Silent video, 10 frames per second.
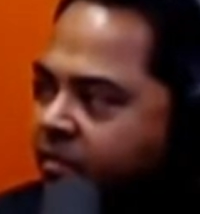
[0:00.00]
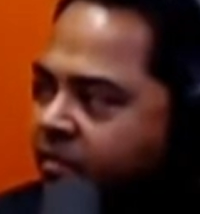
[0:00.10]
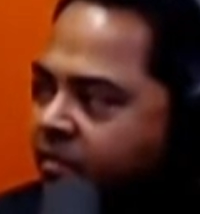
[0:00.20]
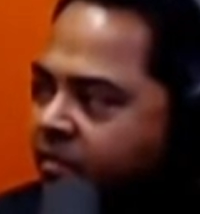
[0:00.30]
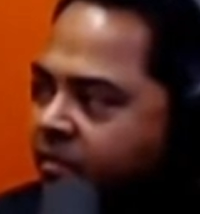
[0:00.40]

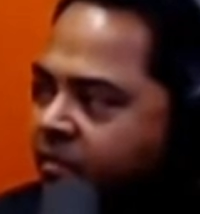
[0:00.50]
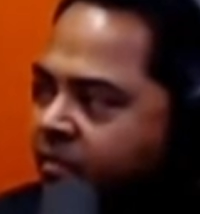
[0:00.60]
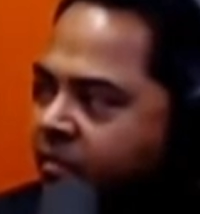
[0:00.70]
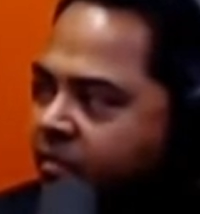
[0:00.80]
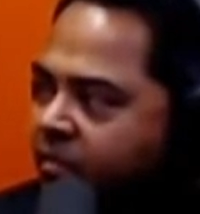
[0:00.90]

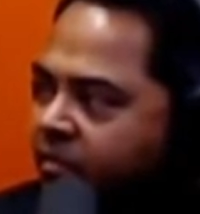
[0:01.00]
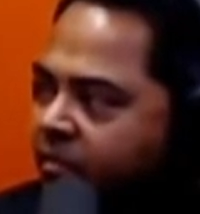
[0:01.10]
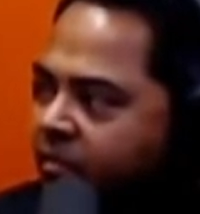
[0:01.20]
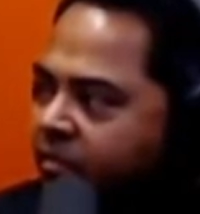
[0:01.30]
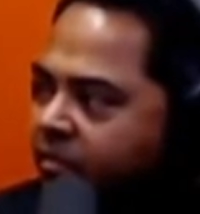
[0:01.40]

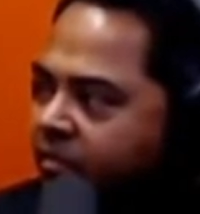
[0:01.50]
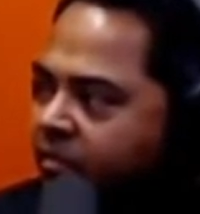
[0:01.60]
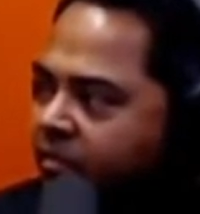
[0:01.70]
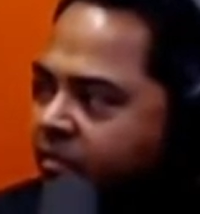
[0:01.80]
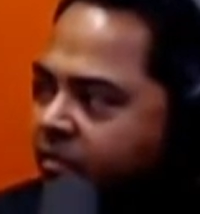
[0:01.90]

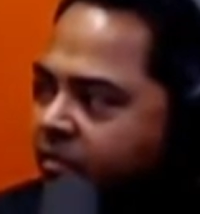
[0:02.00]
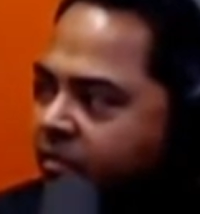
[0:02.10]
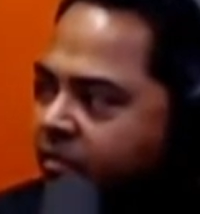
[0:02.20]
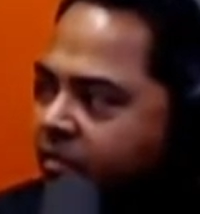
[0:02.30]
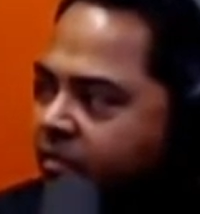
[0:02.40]

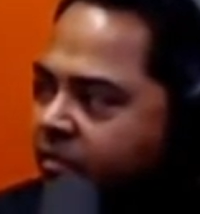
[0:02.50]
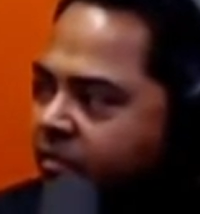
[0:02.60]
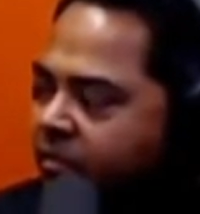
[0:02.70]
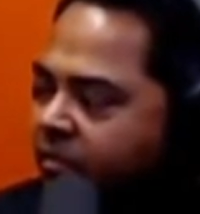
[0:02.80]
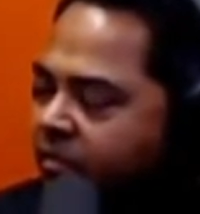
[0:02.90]

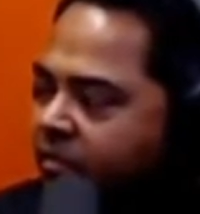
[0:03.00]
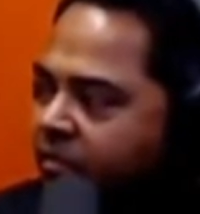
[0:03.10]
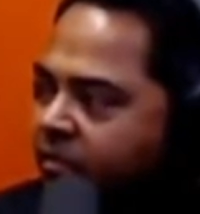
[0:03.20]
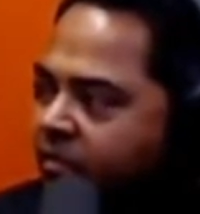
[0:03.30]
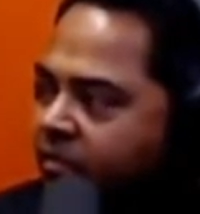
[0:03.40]
(silent)